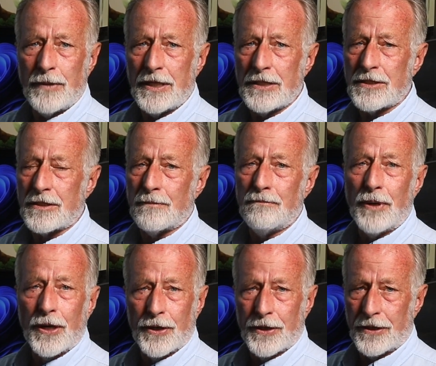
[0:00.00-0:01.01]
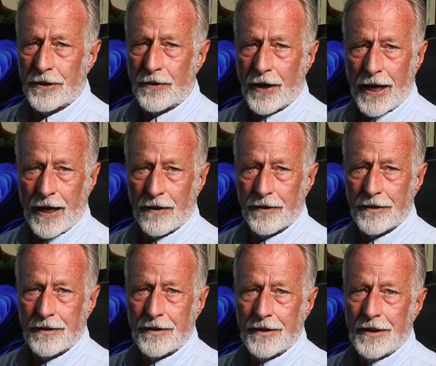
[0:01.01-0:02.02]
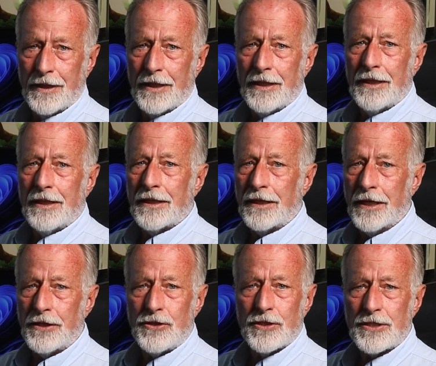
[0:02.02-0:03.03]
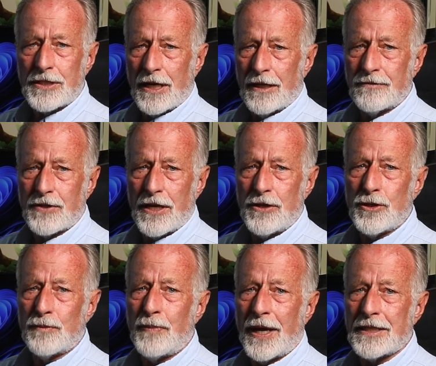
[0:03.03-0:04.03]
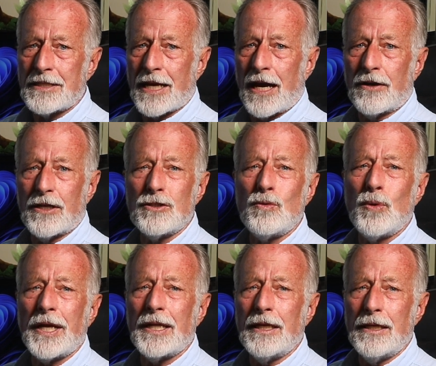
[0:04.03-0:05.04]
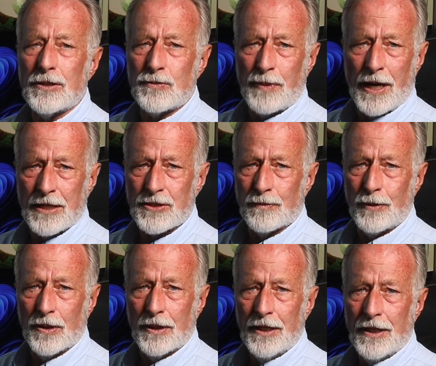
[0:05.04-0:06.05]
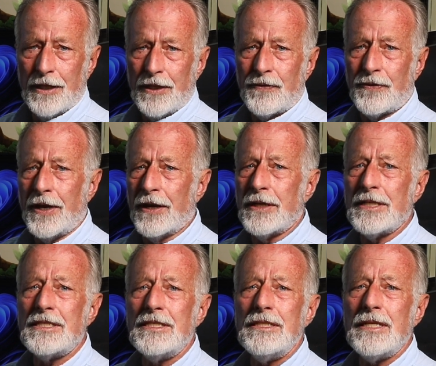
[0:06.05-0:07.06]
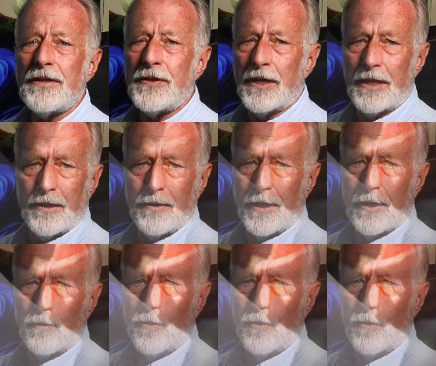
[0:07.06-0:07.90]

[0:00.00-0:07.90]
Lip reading: minutes to burn to the ground. Get yourselves and your pets out as quickly as possible. There is nothing in there